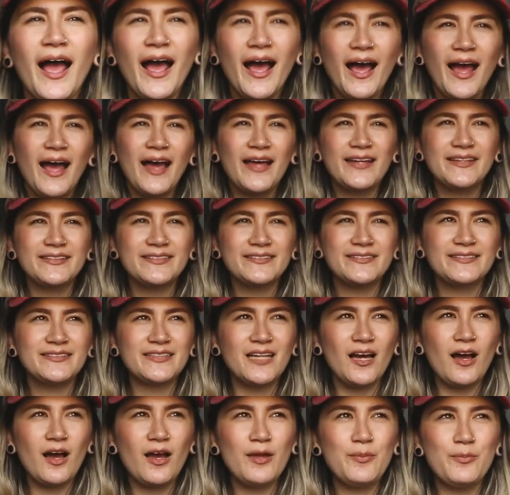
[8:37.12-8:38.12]

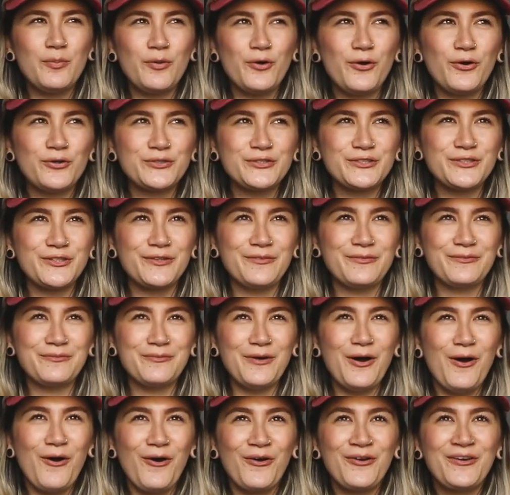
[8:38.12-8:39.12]
and I bought
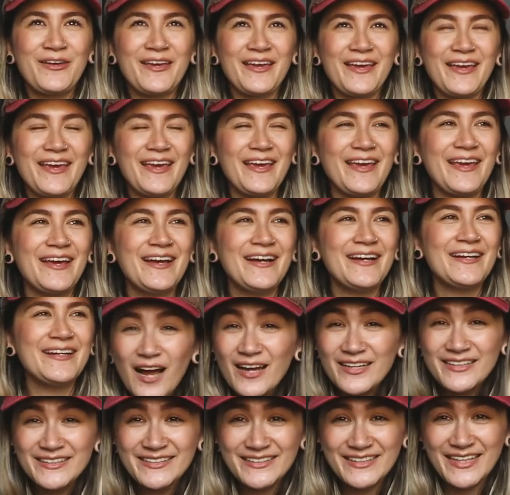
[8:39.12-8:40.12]
some hockey
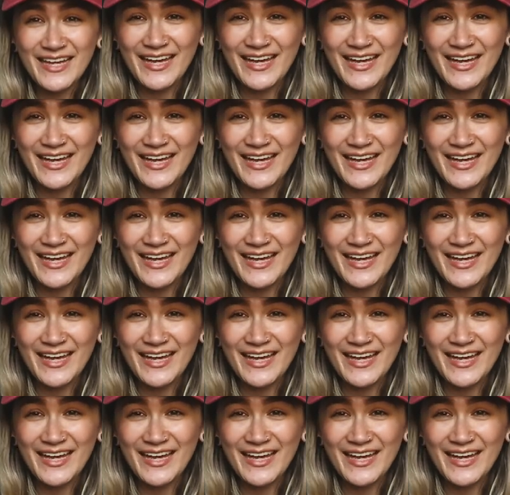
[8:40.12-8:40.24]
ice